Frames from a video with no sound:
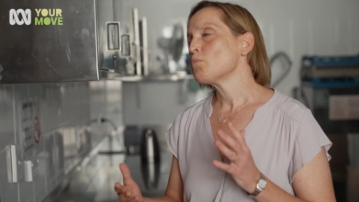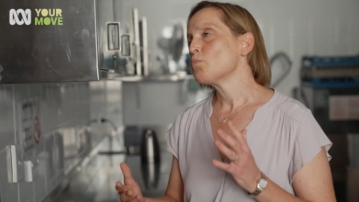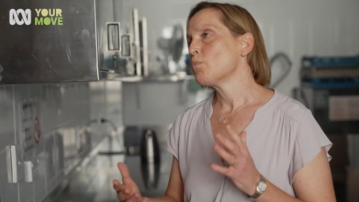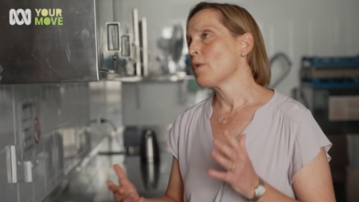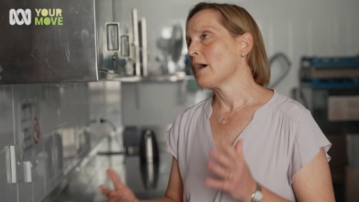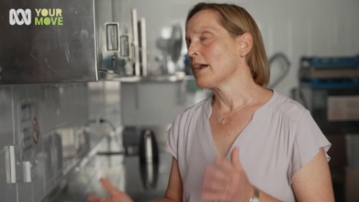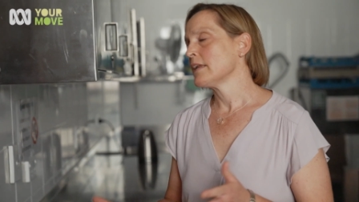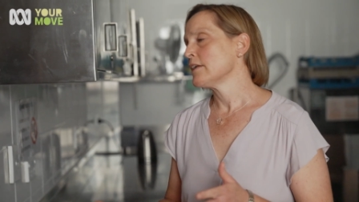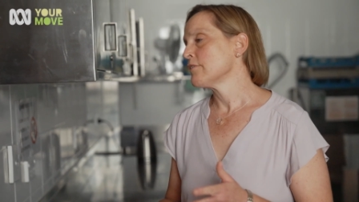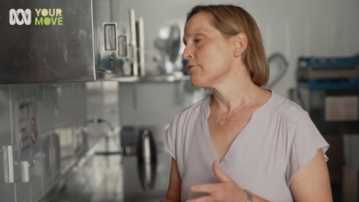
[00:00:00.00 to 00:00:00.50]

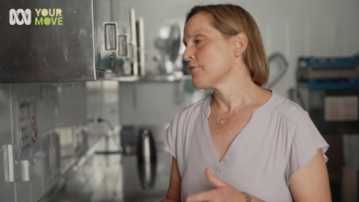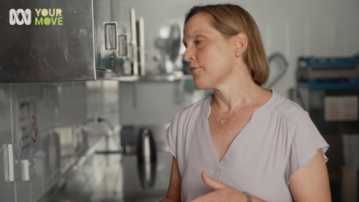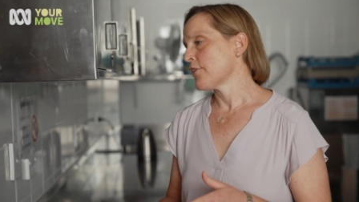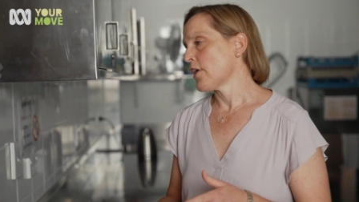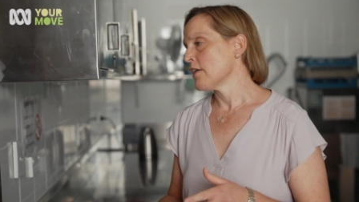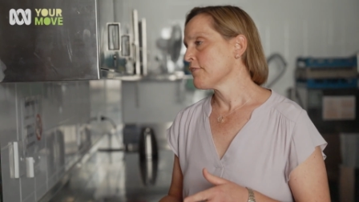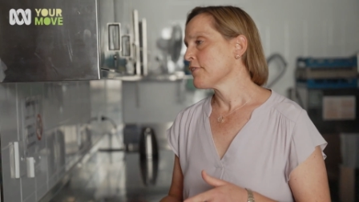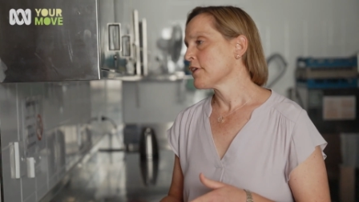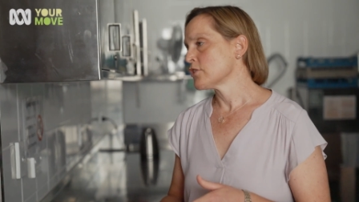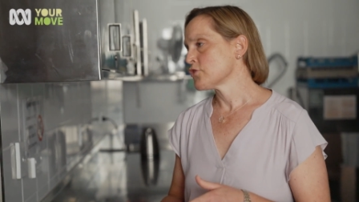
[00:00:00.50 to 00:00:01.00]
1 in
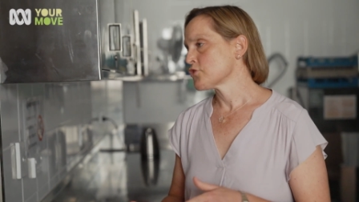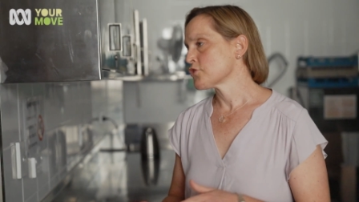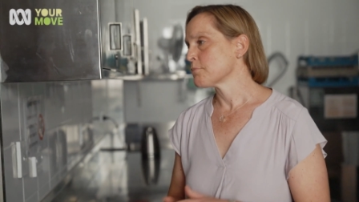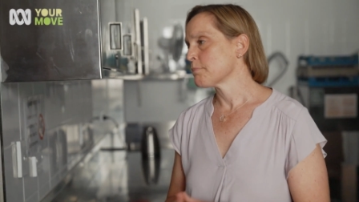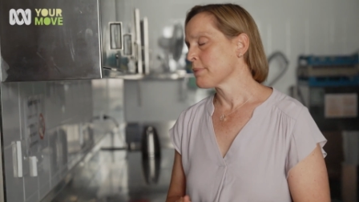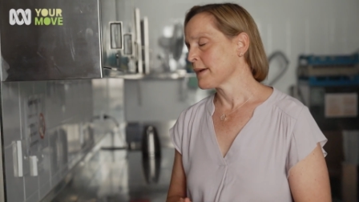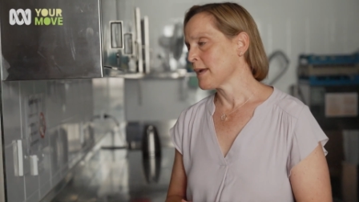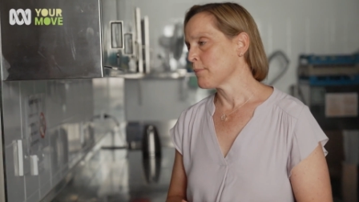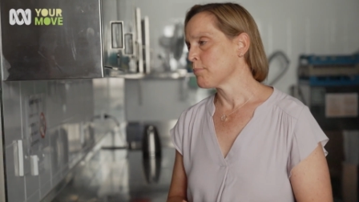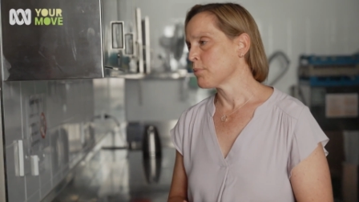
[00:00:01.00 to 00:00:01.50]
500
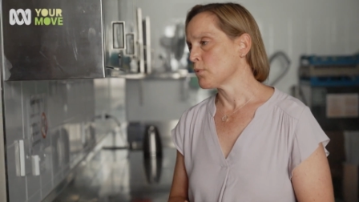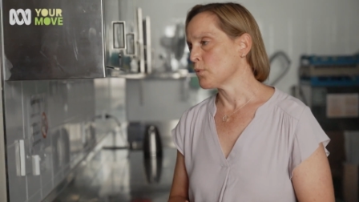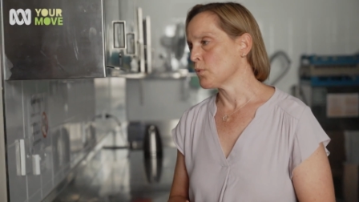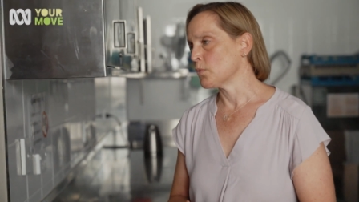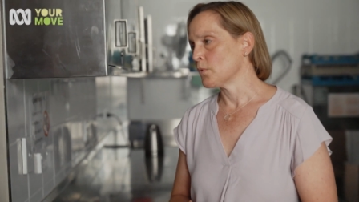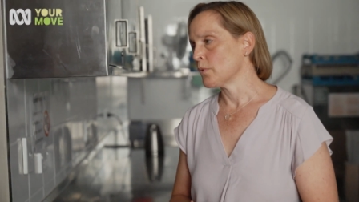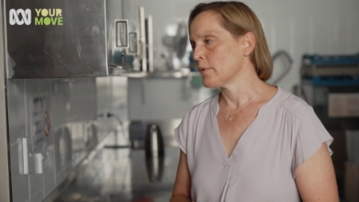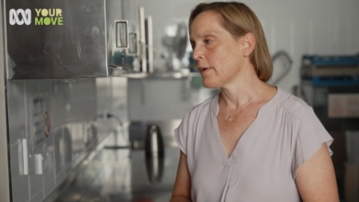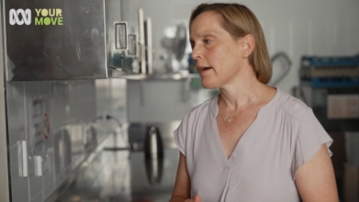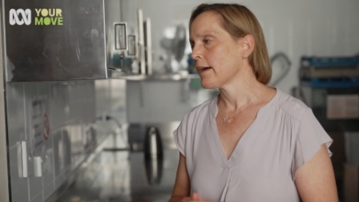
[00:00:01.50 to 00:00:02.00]

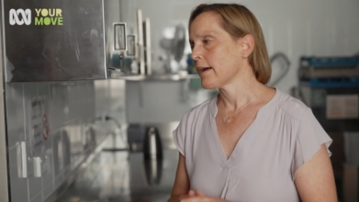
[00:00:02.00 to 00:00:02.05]
people